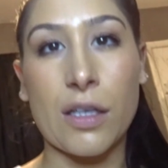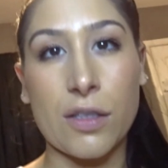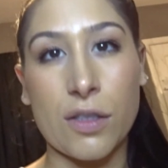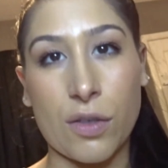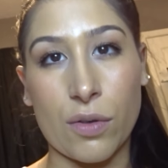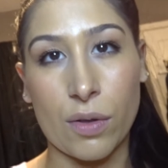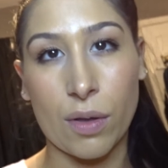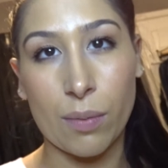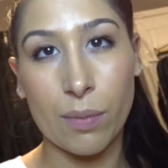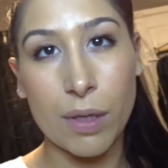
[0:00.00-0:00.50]

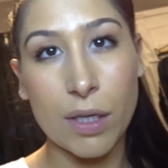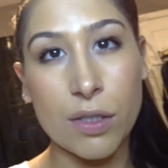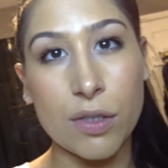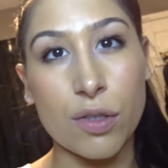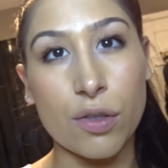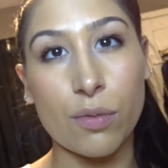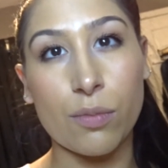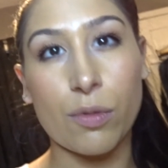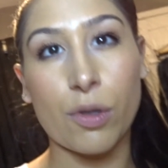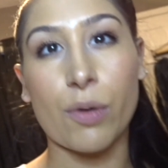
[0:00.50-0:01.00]
So let me
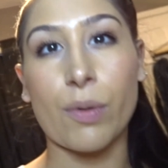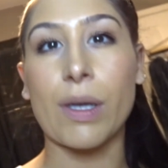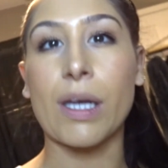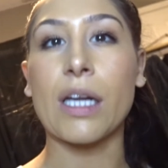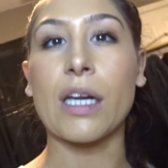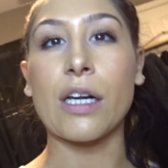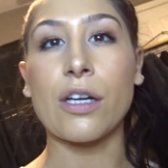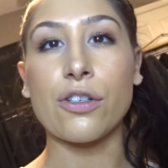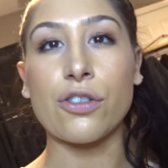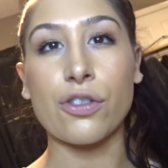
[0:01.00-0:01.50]
zoom you
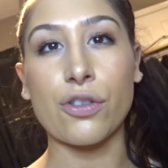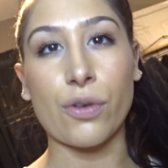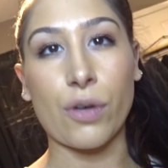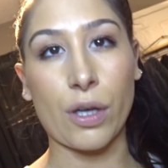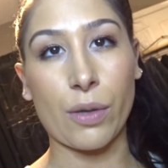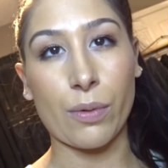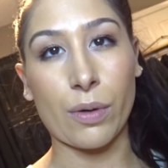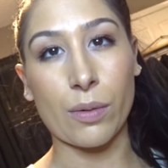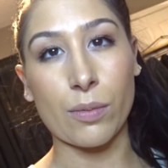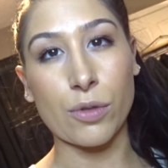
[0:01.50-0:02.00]
in and show
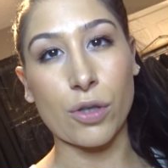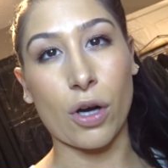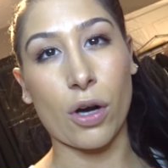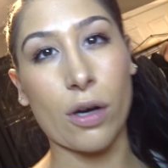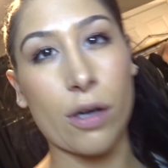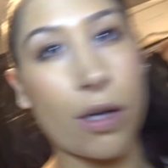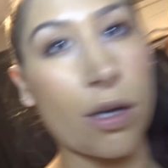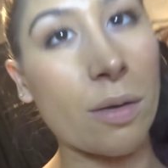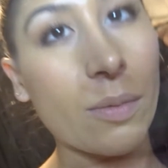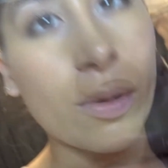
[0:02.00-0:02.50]
you what I'm
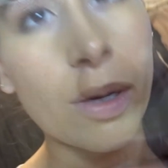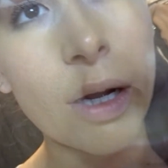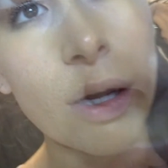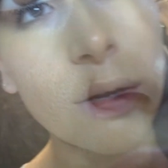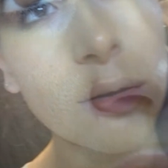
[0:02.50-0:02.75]
talking about.